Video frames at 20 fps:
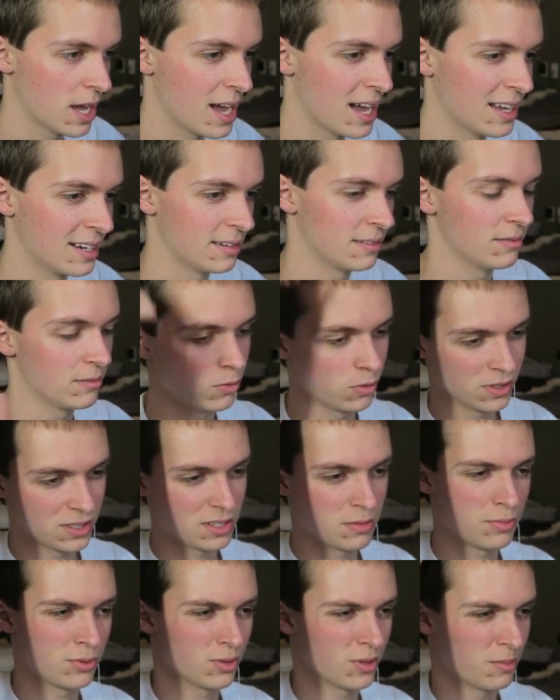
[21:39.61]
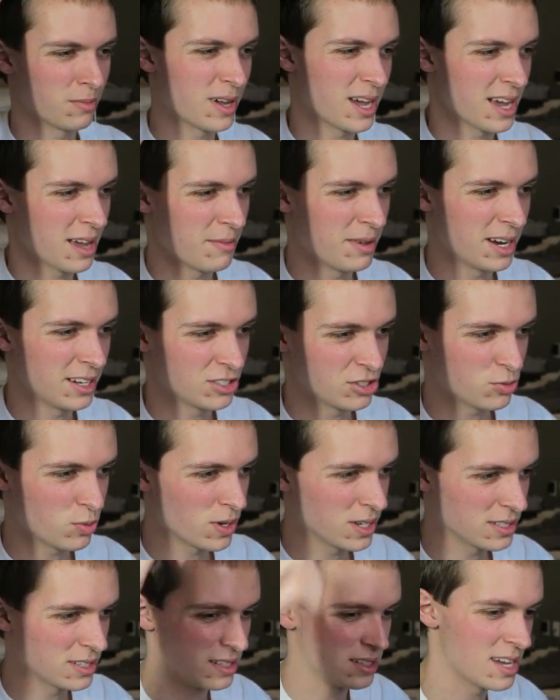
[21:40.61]
God, what simple goodbye. I mean, I just
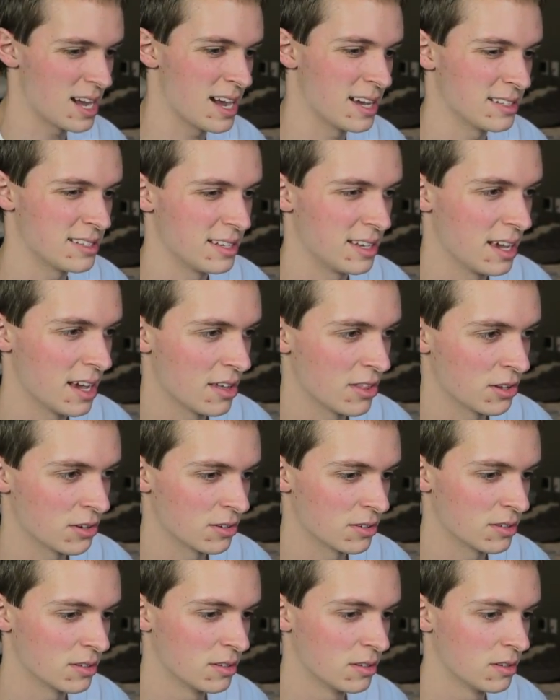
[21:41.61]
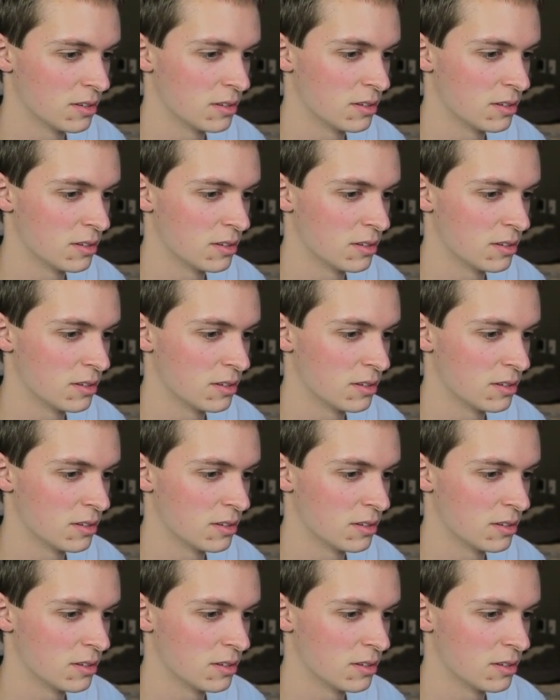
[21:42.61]
want it to tie it together.